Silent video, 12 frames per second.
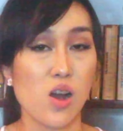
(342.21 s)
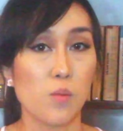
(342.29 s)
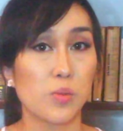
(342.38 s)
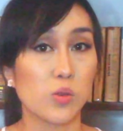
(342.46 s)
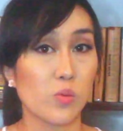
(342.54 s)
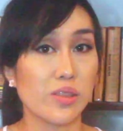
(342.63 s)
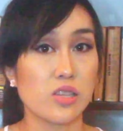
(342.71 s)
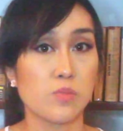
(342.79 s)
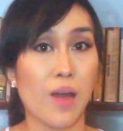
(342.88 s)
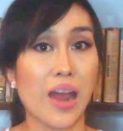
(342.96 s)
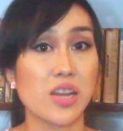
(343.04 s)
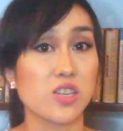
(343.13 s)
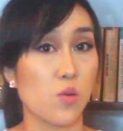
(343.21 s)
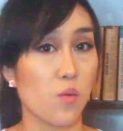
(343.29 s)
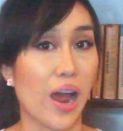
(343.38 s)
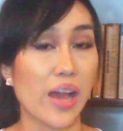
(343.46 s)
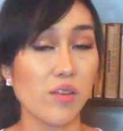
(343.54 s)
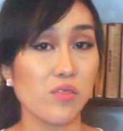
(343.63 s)
But when the Spanish
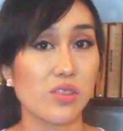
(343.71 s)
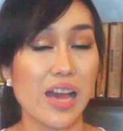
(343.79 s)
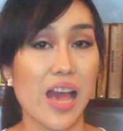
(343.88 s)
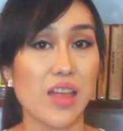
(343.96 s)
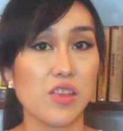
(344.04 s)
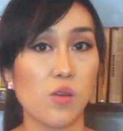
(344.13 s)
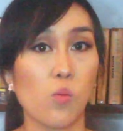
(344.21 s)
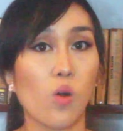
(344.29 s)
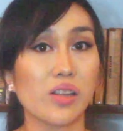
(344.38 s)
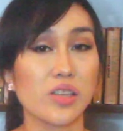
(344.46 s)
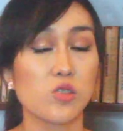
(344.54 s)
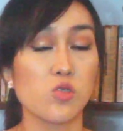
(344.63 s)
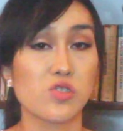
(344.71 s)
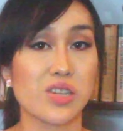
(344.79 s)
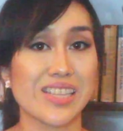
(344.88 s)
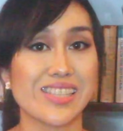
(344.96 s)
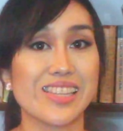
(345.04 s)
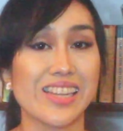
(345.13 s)
arrived and they wanted to
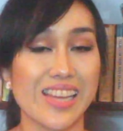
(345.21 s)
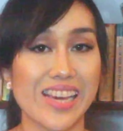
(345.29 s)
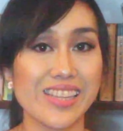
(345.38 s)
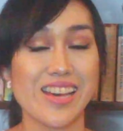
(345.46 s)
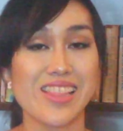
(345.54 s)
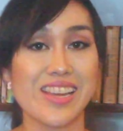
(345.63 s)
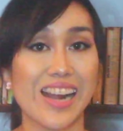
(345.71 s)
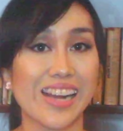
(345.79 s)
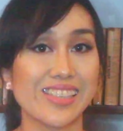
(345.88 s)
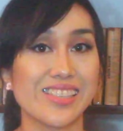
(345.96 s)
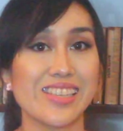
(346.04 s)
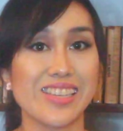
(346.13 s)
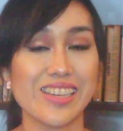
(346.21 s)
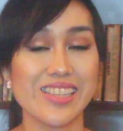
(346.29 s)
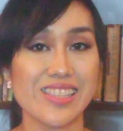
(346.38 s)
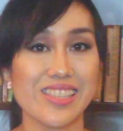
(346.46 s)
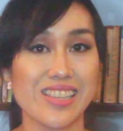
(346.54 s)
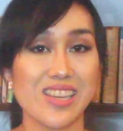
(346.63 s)
translate their
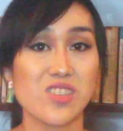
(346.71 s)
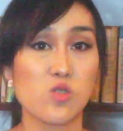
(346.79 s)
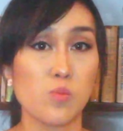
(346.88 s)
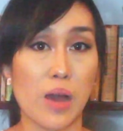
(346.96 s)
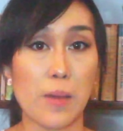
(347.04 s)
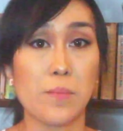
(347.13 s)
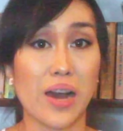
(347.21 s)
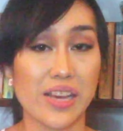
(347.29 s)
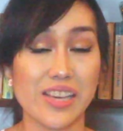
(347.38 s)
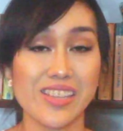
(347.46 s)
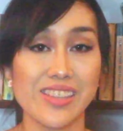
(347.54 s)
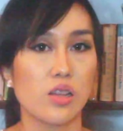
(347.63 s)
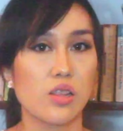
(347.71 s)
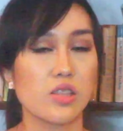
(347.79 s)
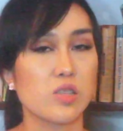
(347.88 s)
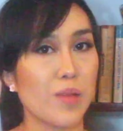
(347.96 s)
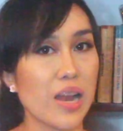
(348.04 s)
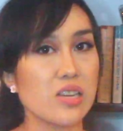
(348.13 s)
ideas into Baybayin,
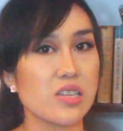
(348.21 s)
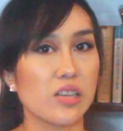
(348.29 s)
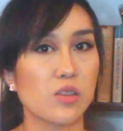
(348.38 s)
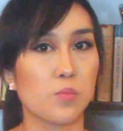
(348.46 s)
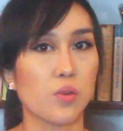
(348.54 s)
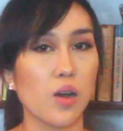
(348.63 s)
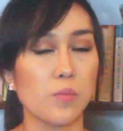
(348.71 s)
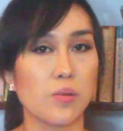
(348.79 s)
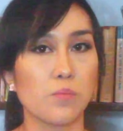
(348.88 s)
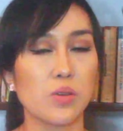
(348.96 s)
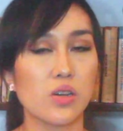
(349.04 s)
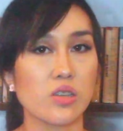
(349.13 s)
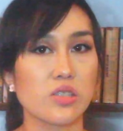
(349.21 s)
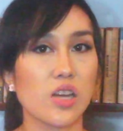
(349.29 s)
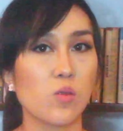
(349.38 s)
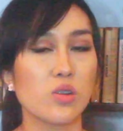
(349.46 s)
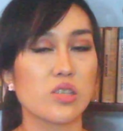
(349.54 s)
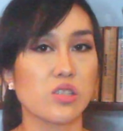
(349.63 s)
Spanish had a problem because
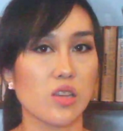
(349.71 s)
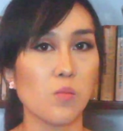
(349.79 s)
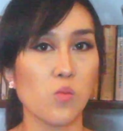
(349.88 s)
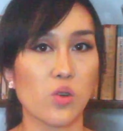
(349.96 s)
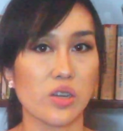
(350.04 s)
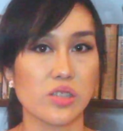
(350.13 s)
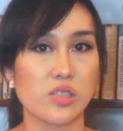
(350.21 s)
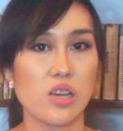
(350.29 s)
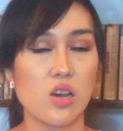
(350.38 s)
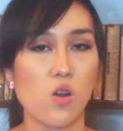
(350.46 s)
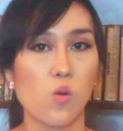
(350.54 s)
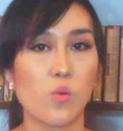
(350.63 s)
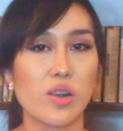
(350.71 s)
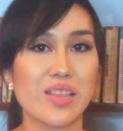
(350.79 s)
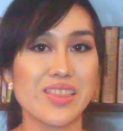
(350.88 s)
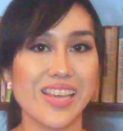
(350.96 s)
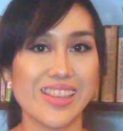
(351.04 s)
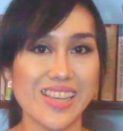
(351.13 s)
there were some words wherein
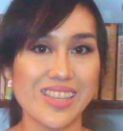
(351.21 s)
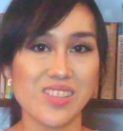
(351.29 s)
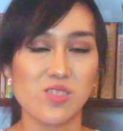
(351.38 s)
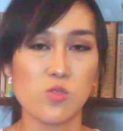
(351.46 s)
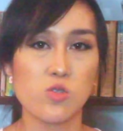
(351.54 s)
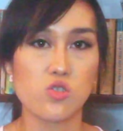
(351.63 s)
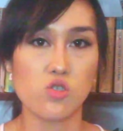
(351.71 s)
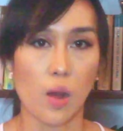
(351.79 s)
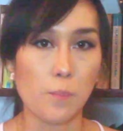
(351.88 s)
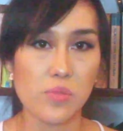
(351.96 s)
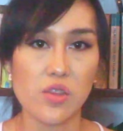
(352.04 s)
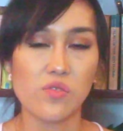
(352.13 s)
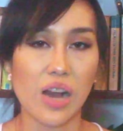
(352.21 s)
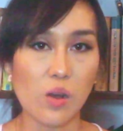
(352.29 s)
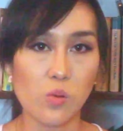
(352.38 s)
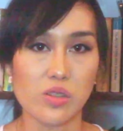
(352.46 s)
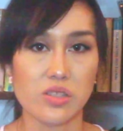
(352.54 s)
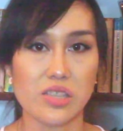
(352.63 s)
they needed to drop the
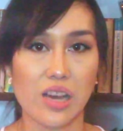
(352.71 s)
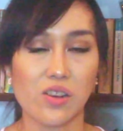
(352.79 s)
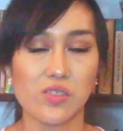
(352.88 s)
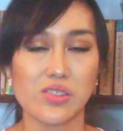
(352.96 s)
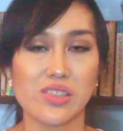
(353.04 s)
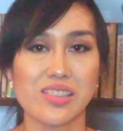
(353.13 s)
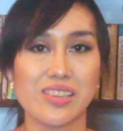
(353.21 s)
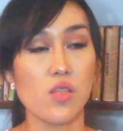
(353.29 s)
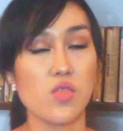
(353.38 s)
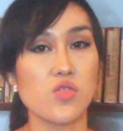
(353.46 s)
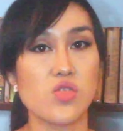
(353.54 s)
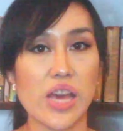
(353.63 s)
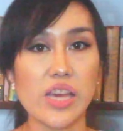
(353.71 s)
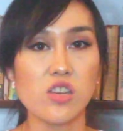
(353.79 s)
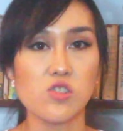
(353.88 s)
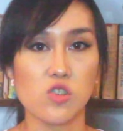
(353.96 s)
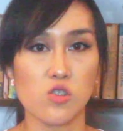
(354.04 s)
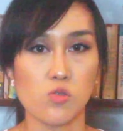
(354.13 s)
vowel sound. They
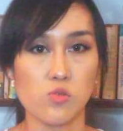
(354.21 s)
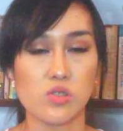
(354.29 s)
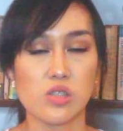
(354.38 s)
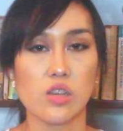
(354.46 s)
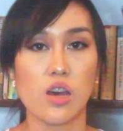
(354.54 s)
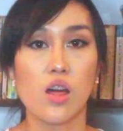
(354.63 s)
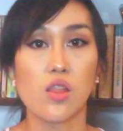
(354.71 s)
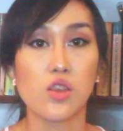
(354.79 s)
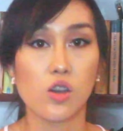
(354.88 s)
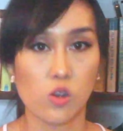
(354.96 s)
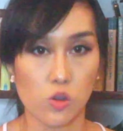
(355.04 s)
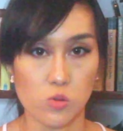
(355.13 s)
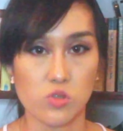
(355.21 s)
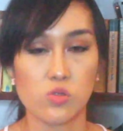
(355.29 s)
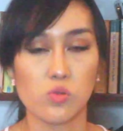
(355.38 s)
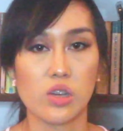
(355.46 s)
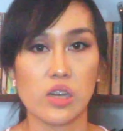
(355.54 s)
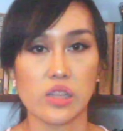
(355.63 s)
introduced the krus
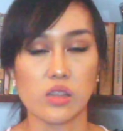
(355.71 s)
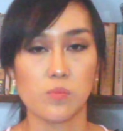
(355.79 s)
kudlit.